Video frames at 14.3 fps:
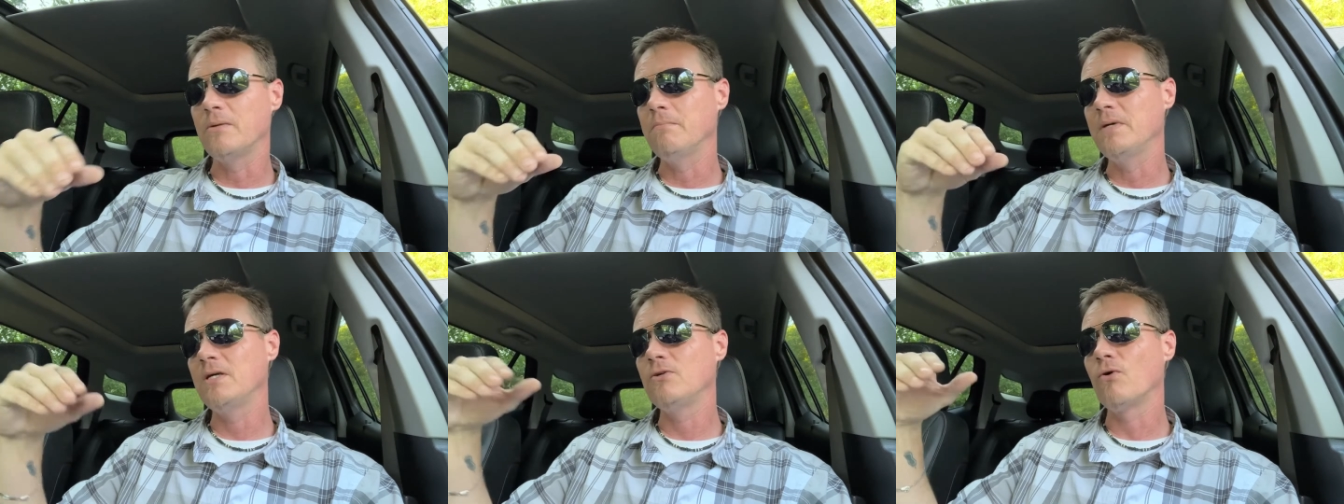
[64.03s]

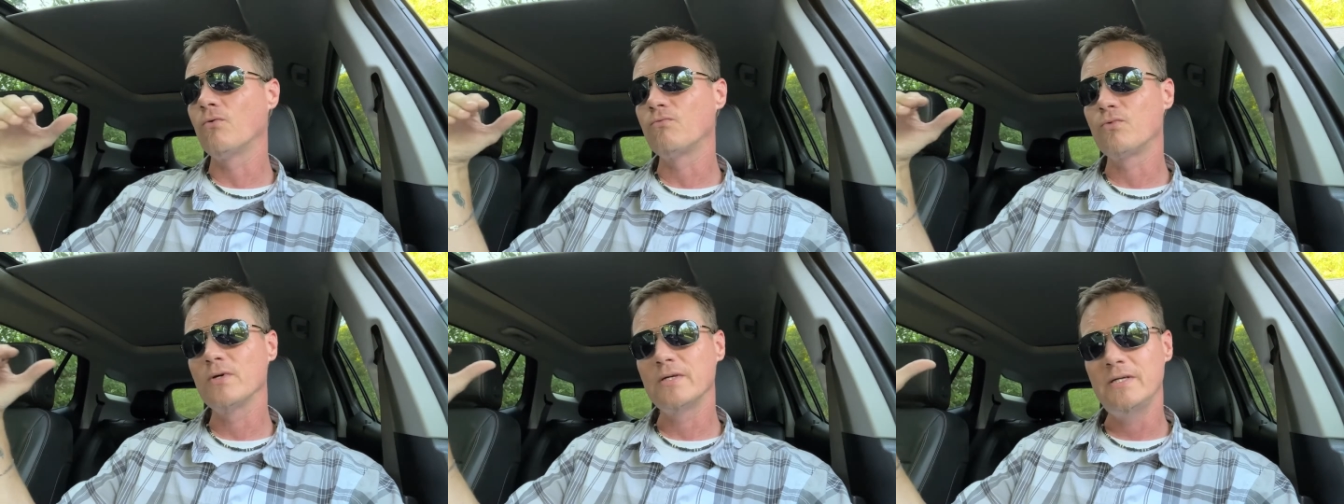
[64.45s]
men don't
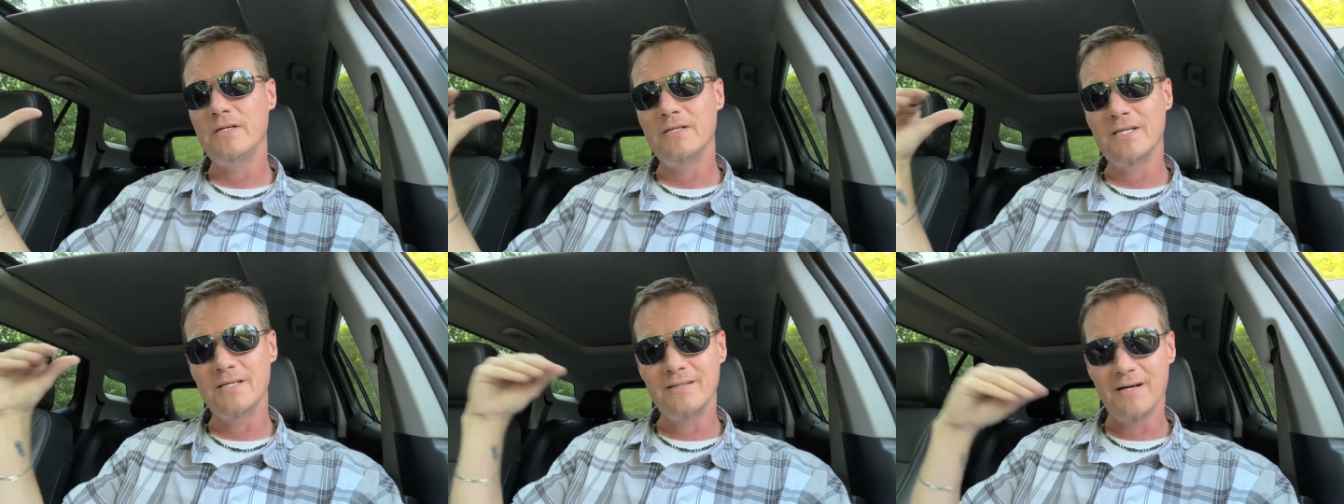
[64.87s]

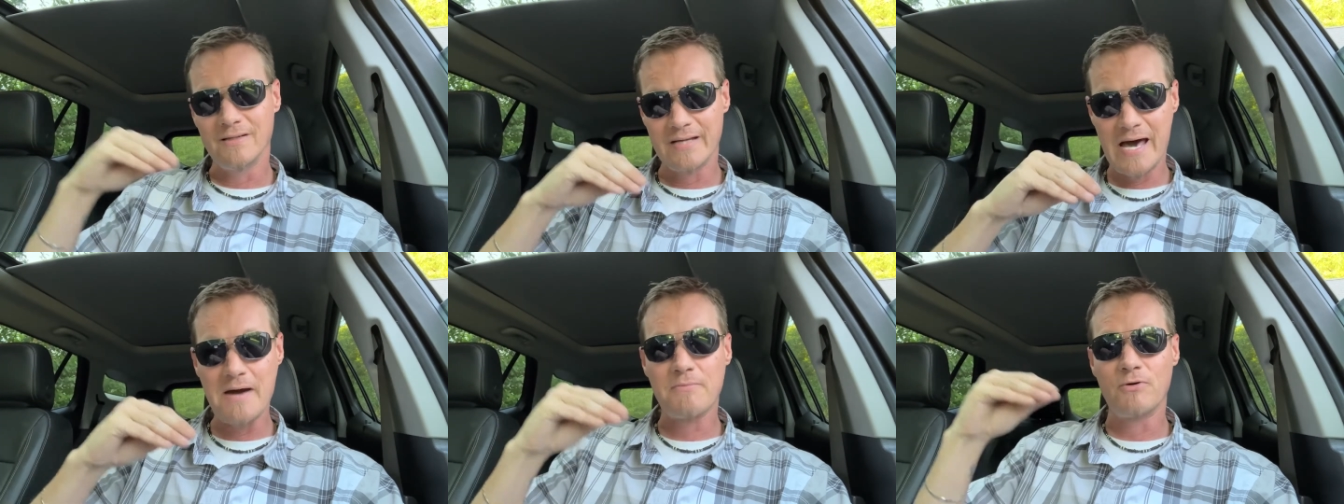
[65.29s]
really
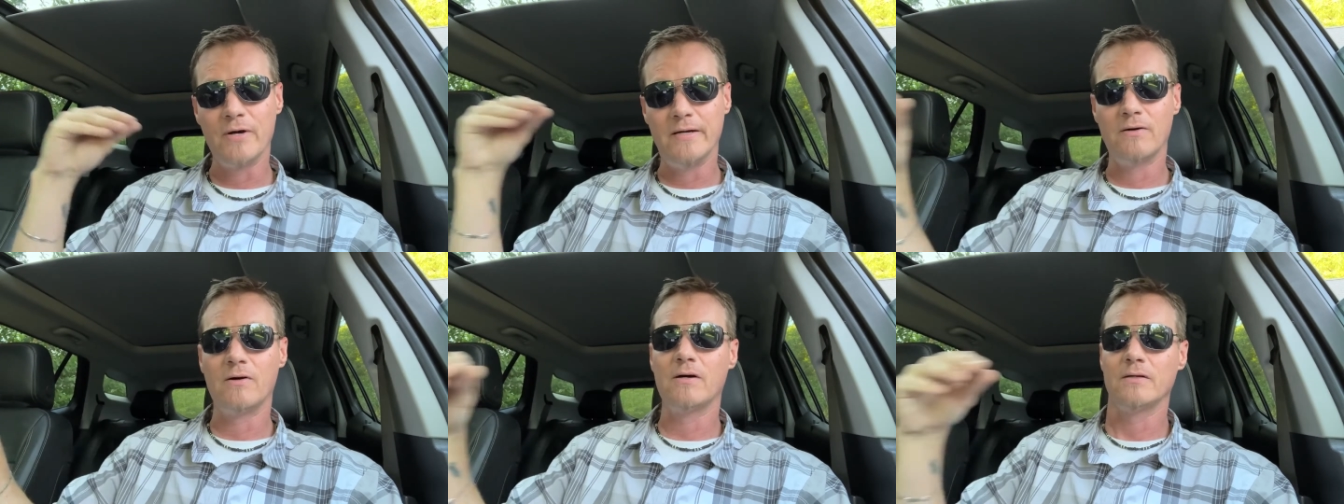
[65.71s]
elaborate
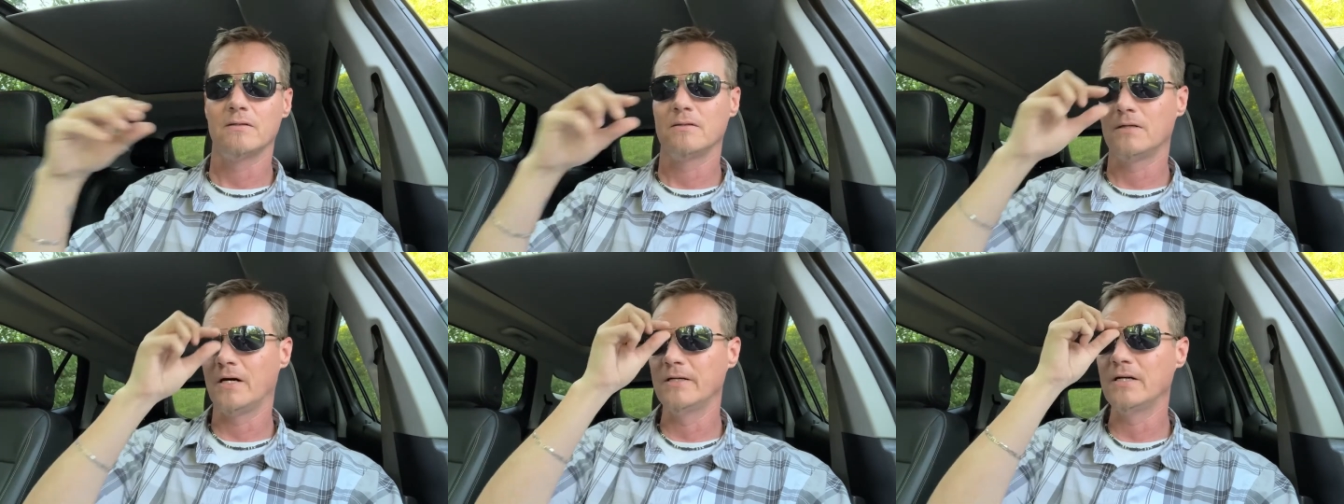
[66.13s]
on
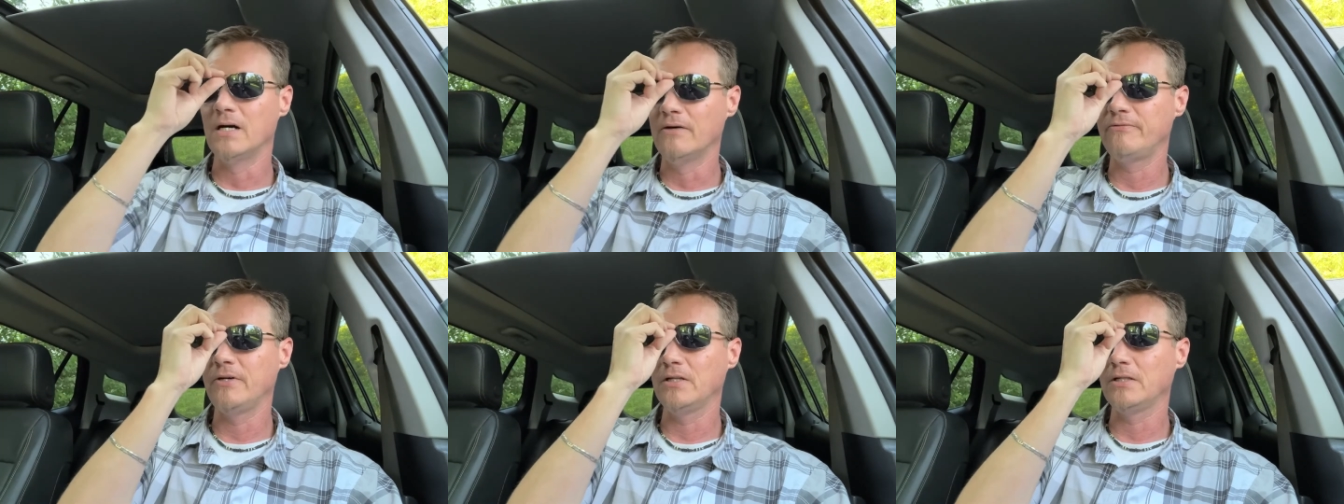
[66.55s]

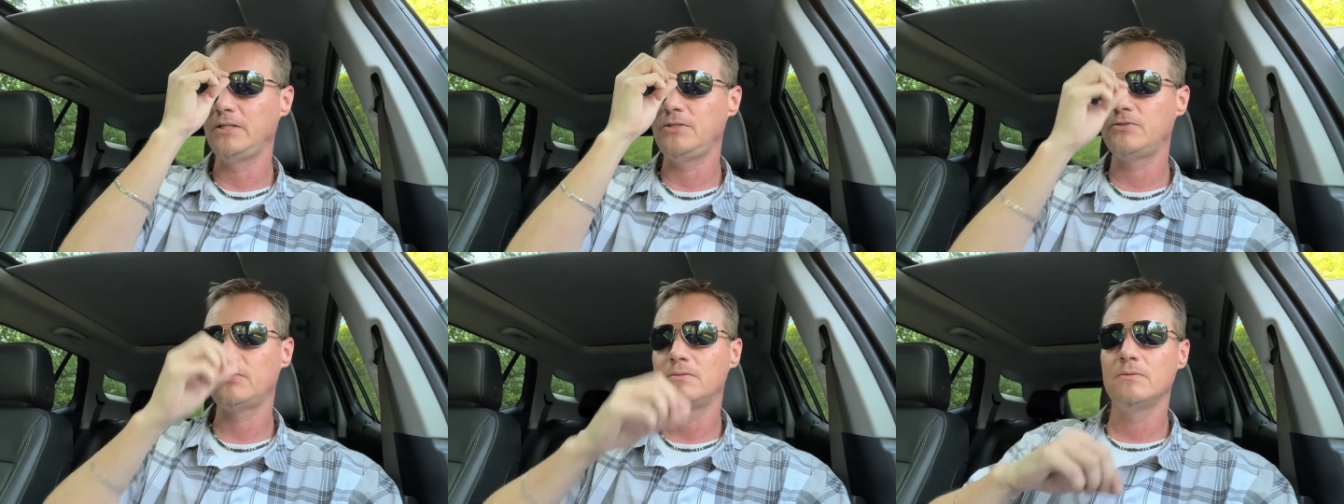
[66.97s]
enough, at
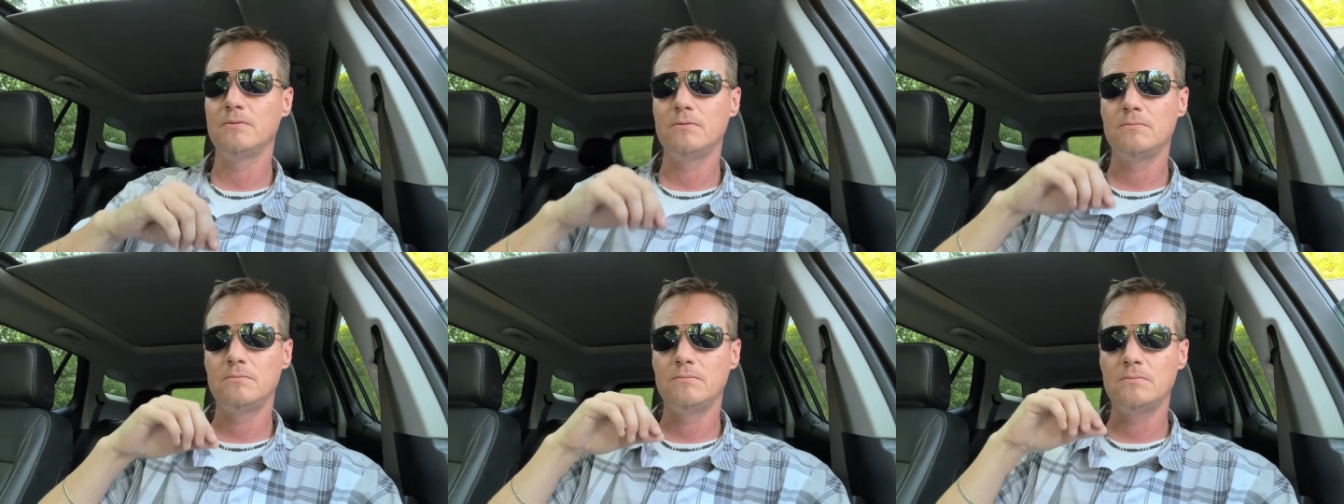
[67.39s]
least
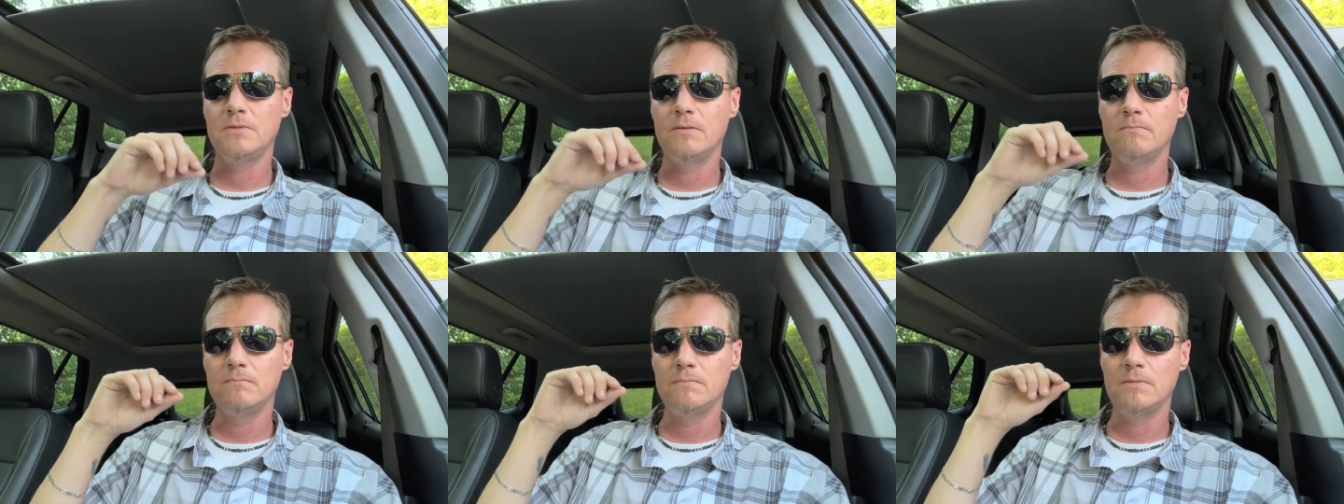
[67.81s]

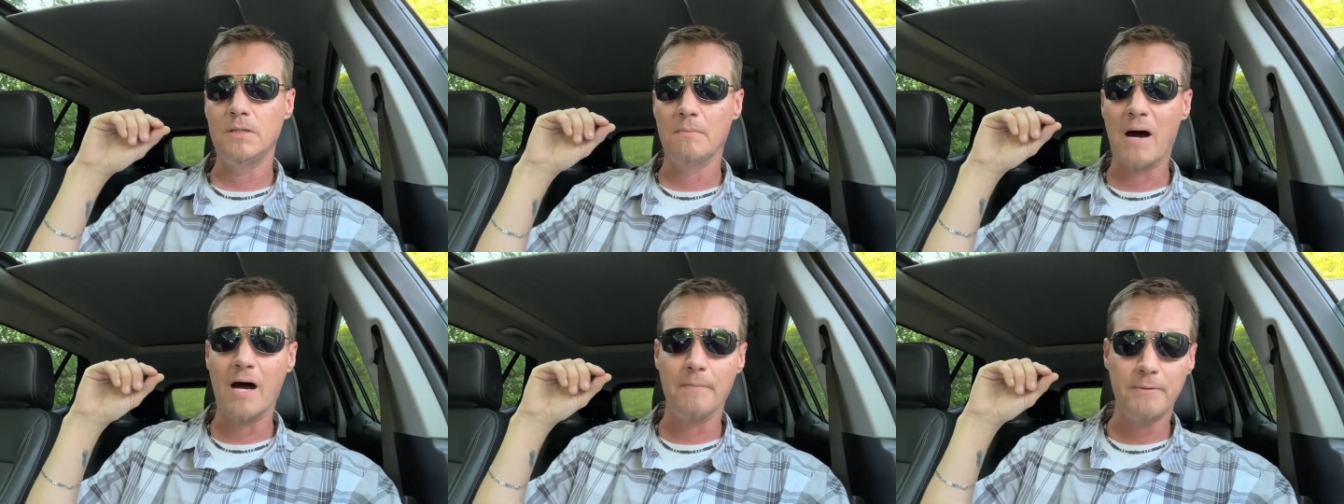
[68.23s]
in
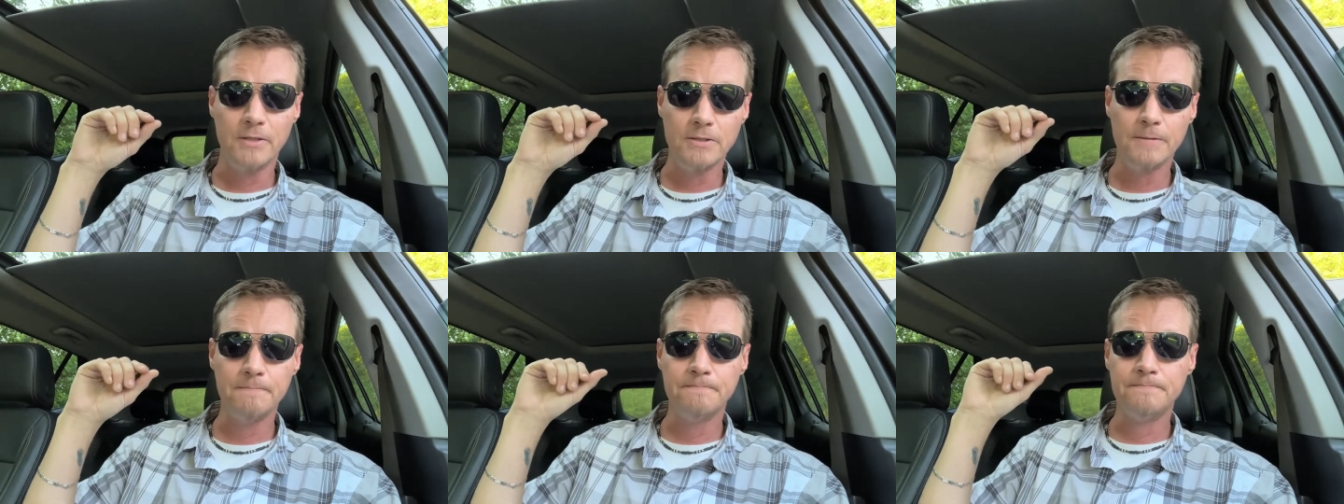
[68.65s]
my
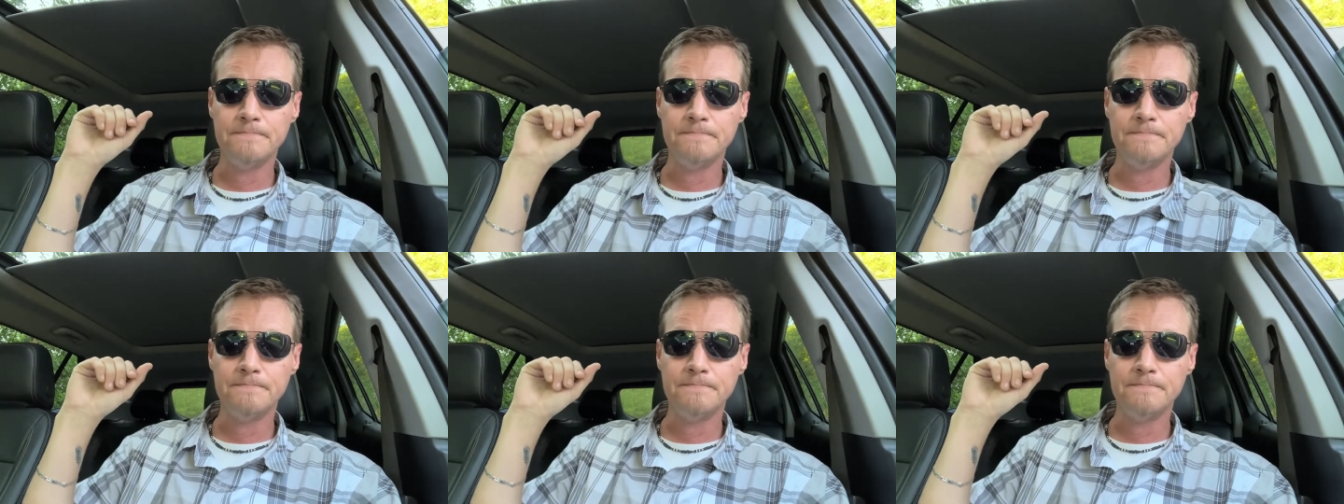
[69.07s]
opinion.